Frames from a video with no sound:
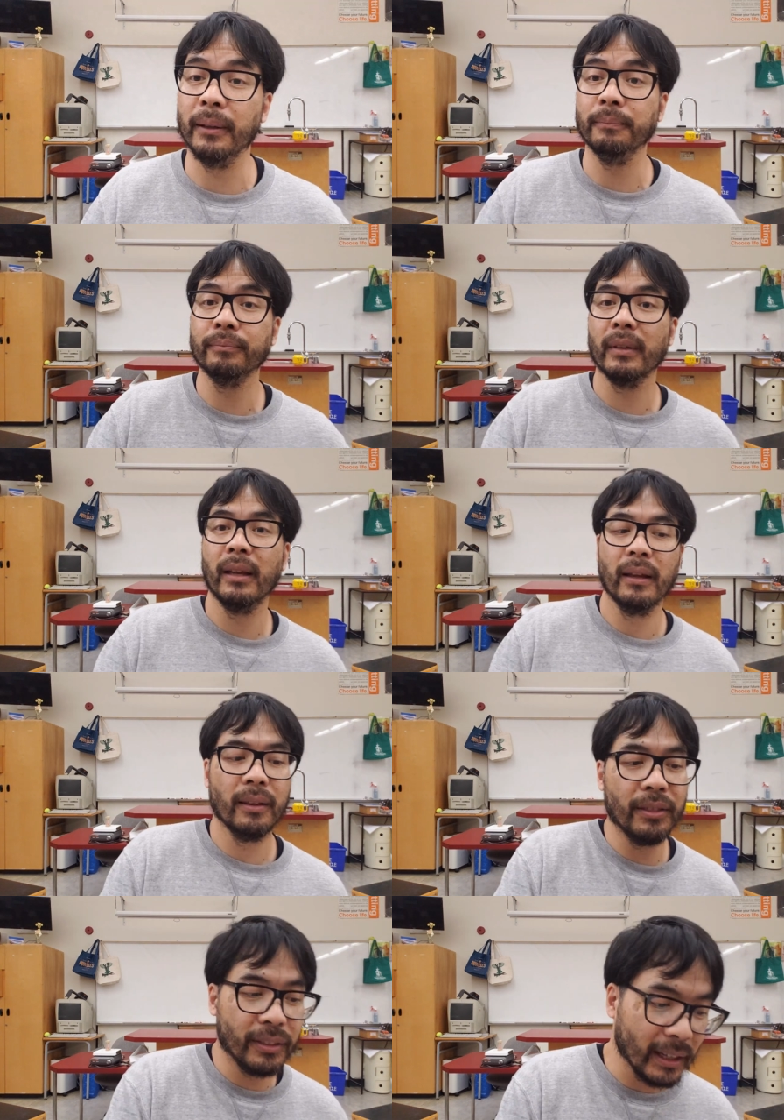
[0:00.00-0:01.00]
them
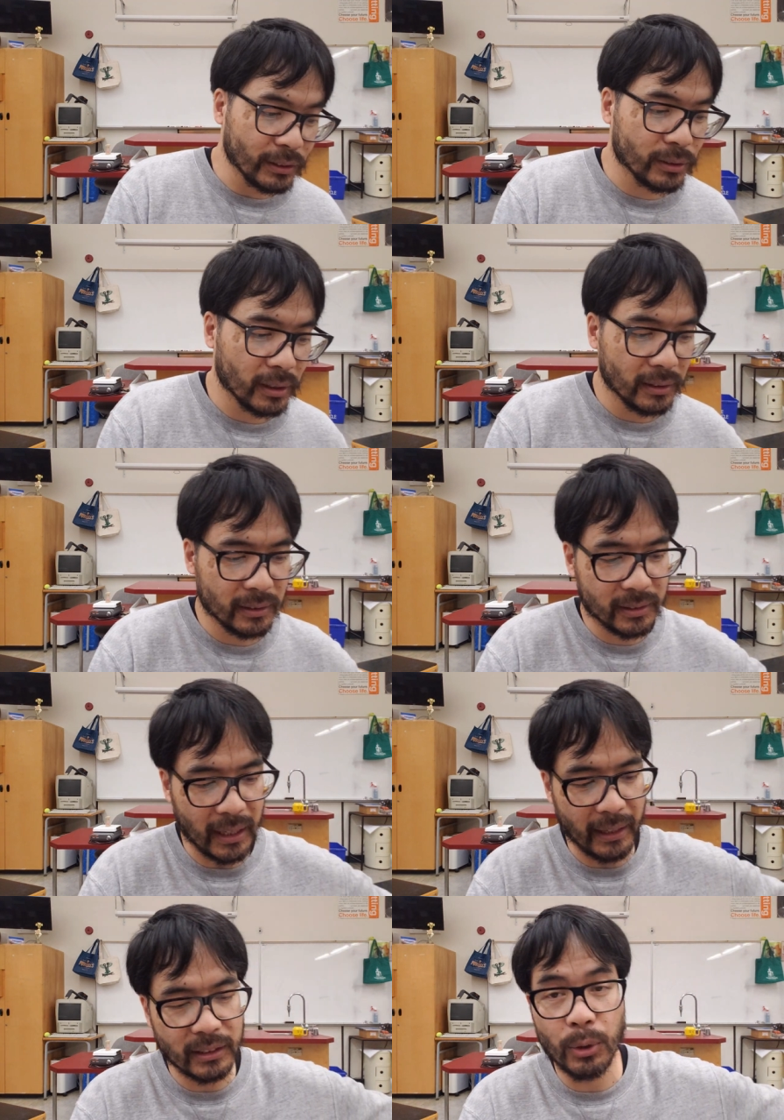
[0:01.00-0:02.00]
this
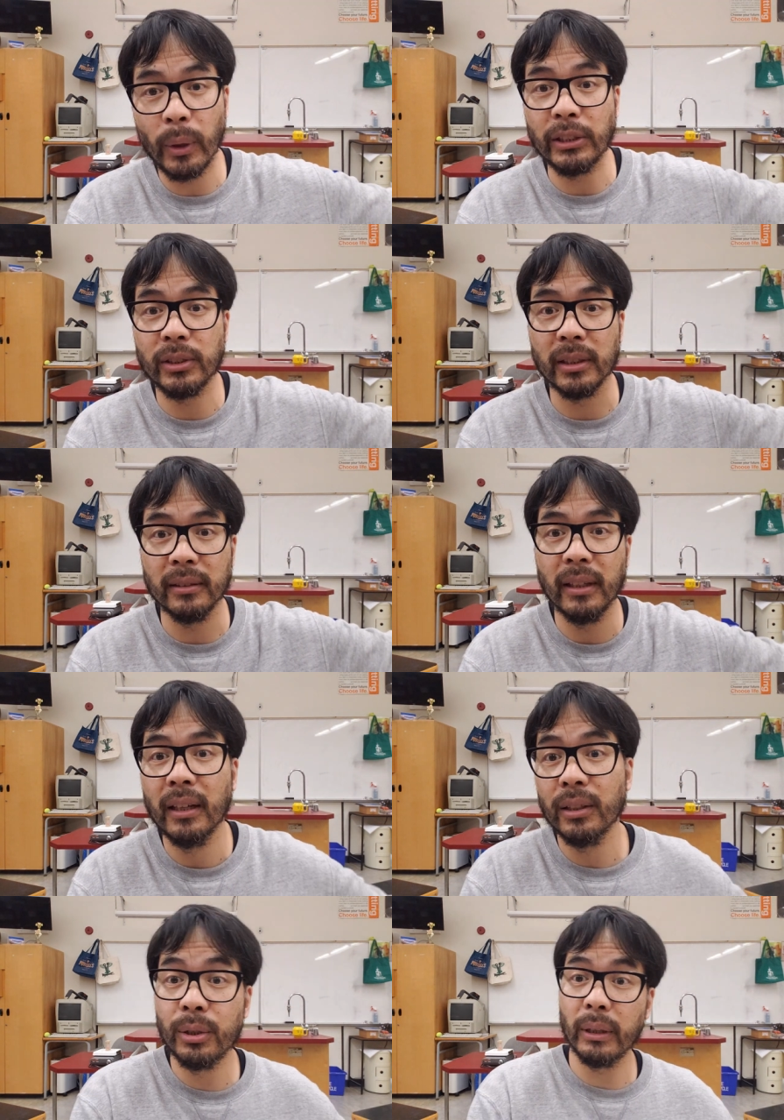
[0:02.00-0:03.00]
science question
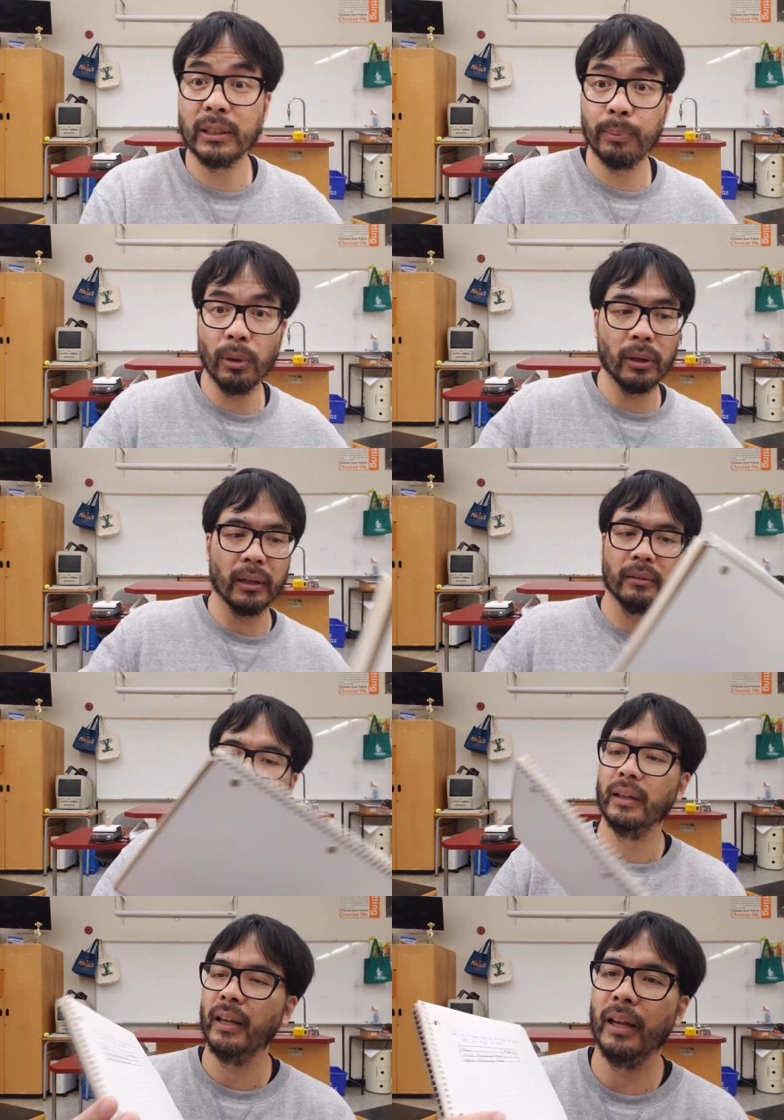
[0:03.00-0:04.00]
to explore.
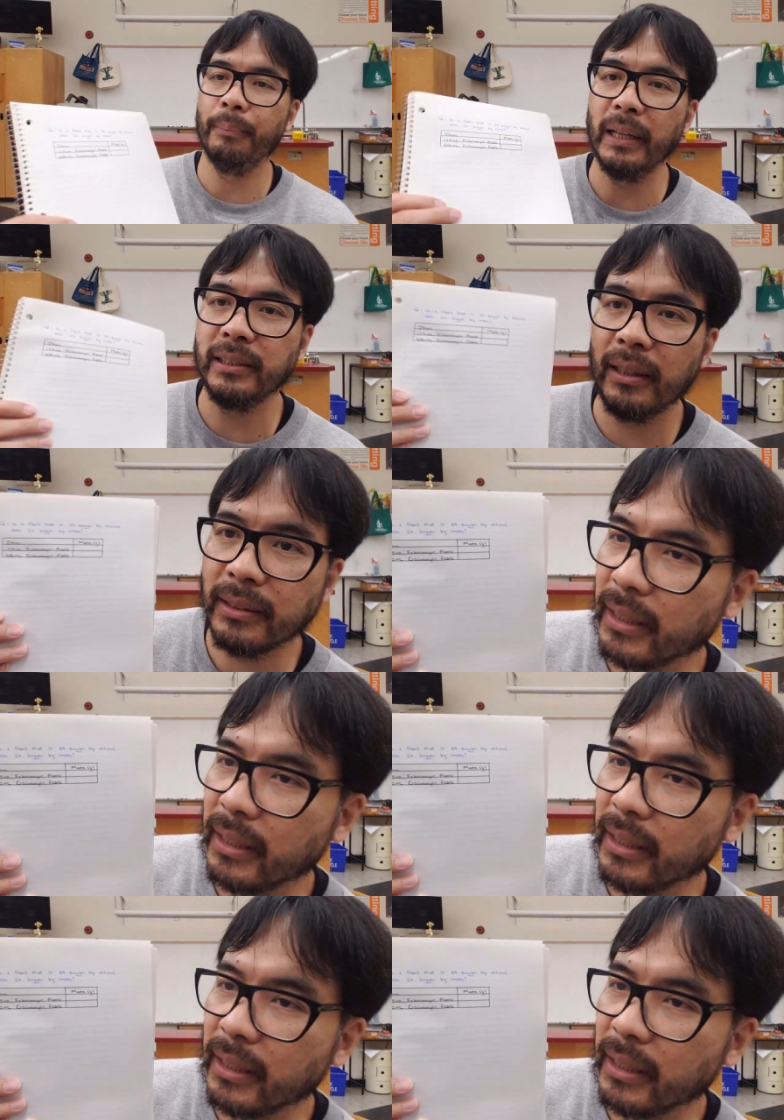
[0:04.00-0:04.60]
It basically